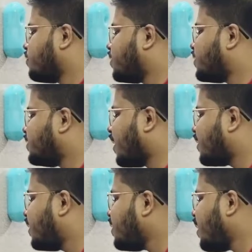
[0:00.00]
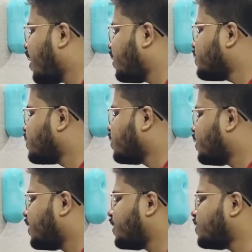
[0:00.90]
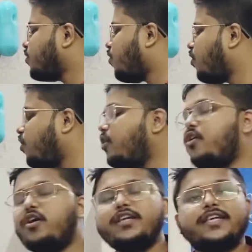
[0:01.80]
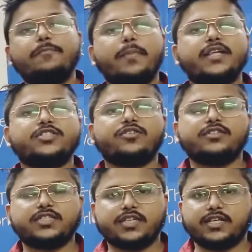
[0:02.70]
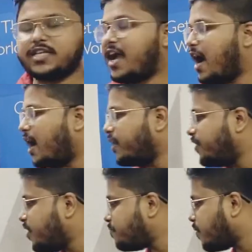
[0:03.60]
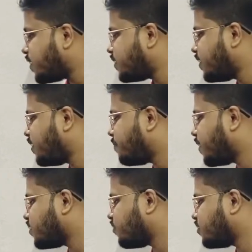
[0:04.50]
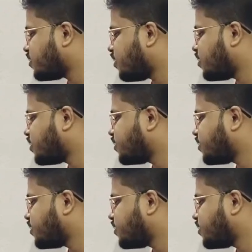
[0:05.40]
It's nothing else. It is all depends on search. 100% depends on search.